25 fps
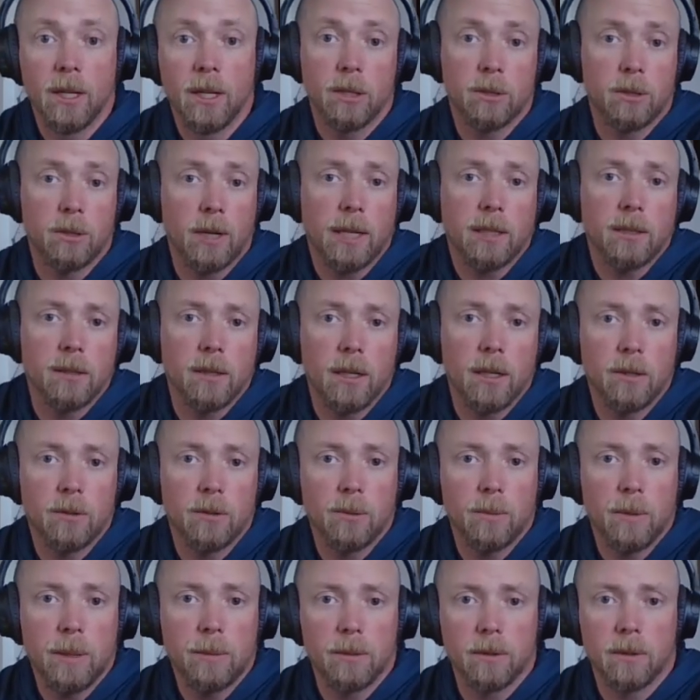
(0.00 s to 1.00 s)
Attracts a lot of new
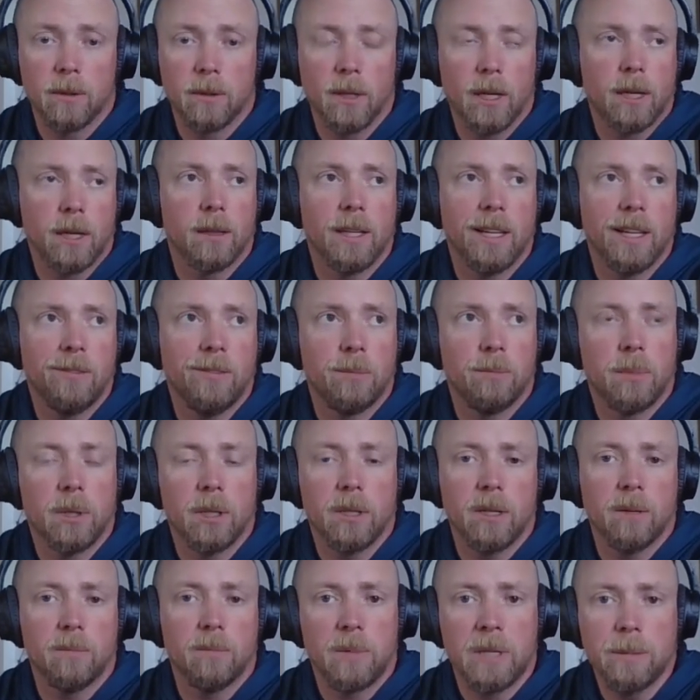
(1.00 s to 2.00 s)
people. Like 11
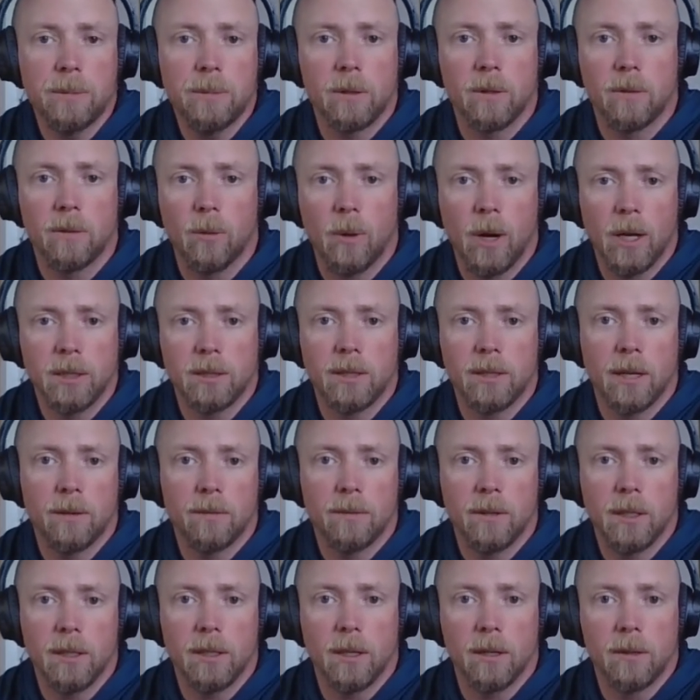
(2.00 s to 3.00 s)
million people watch that
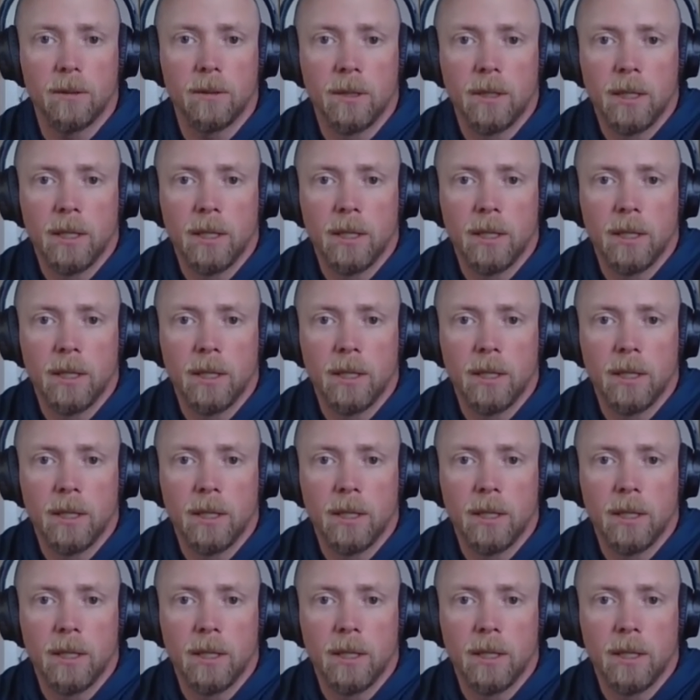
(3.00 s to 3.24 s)
video.